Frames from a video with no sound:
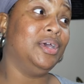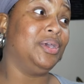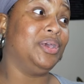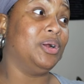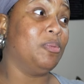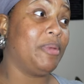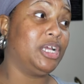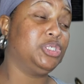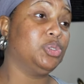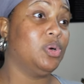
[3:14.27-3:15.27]
you know make
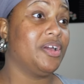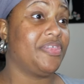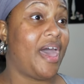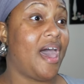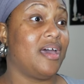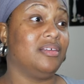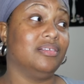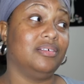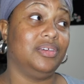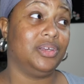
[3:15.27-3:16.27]
sure that
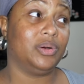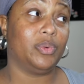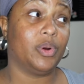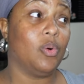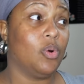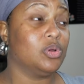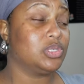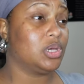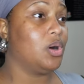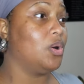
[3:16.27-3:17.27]
you know we're
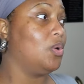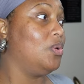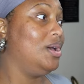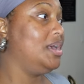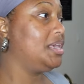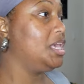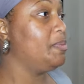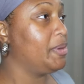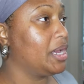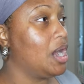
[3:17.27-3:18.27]
also
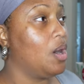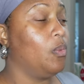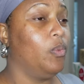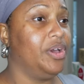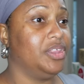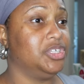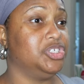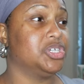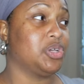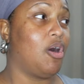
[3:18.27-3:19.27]
keeping up with
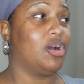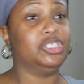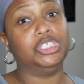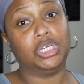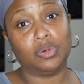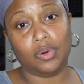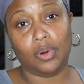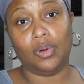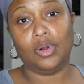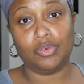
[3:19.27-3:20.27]
just our
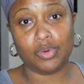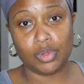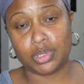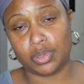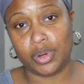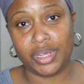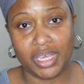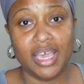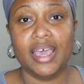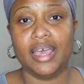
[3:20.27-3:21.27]
general
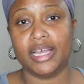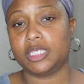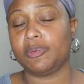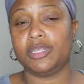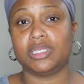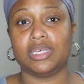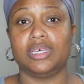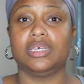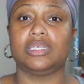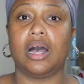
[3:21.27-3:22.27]
grocery
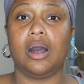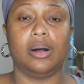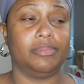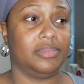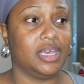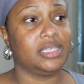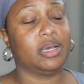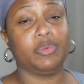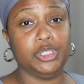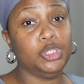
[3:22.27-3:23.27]
expenses um, things
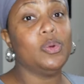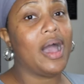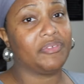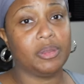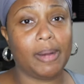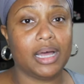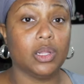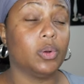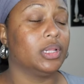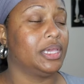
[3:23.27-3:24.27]
that we do have to buy
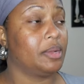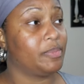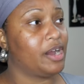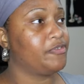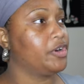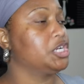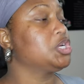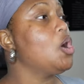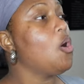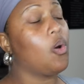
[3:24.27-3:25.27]
locally and buy fresh
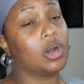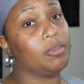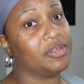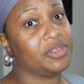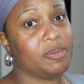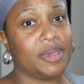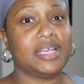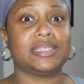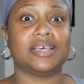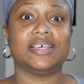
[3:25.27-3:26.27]
on a monthly
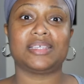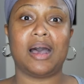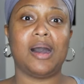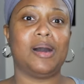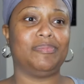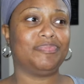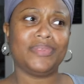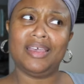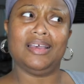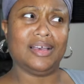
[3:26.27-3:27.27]
basis um,
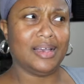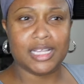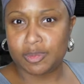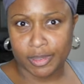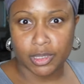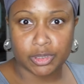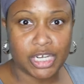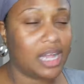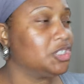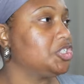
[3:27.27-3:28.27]
it's been a little
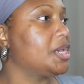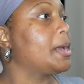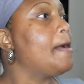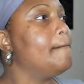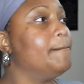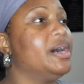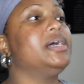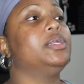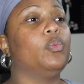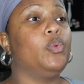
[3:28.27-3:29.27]
challenging
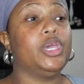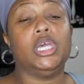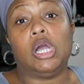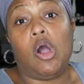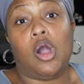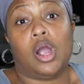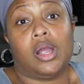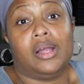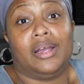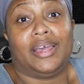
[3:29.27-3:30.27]
but we
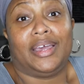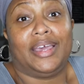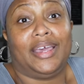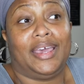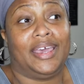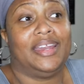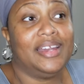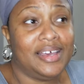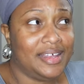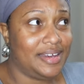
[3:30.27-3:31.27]
are
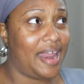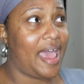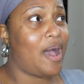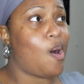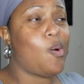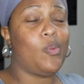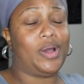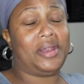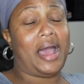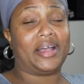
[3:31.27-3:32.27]
in now
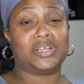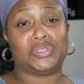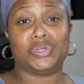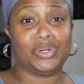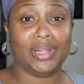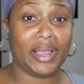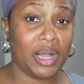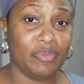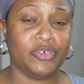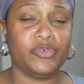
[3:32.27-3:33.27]
what I consider like
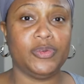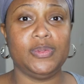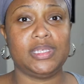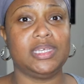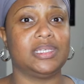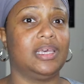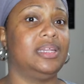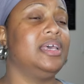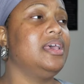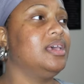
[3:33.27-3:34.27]
comfort food
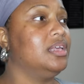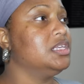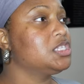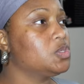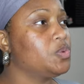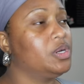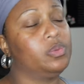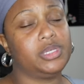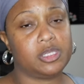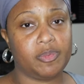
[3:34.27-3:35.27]
season. And this is where
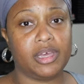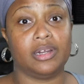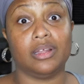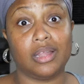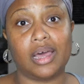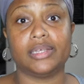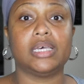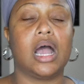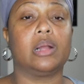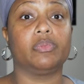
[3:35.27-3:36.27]
we spend a lot of
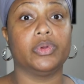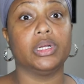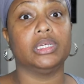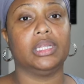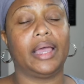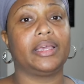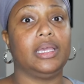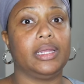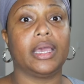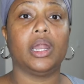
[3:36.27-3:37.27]
time really like
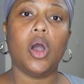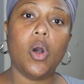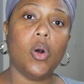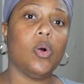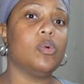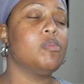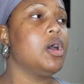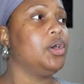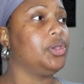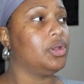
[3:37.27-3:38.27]
eating at home.
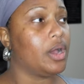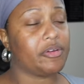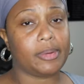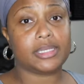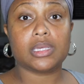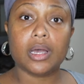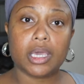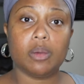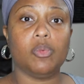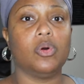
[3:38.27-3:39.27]
You know, everybody's
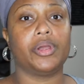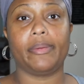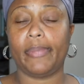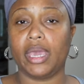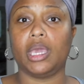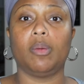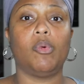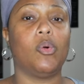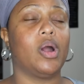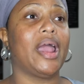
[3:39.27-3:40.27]
cooking more, you're baking
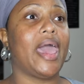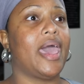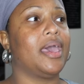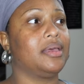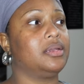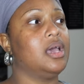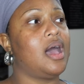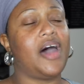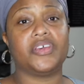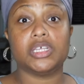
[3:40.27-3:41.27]
more. And
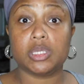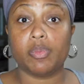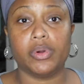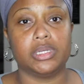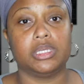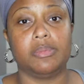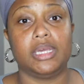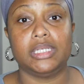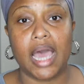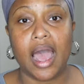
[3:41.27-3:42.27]
I think it's important to
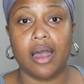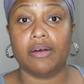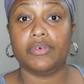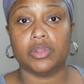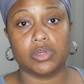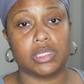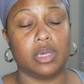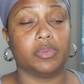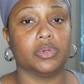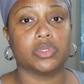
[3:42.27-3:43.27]
me to have those
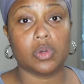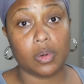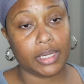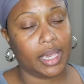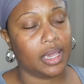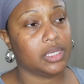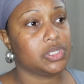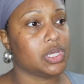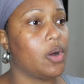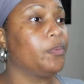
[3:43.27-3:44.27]
staples on hand.
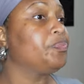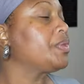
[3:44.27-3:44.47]
So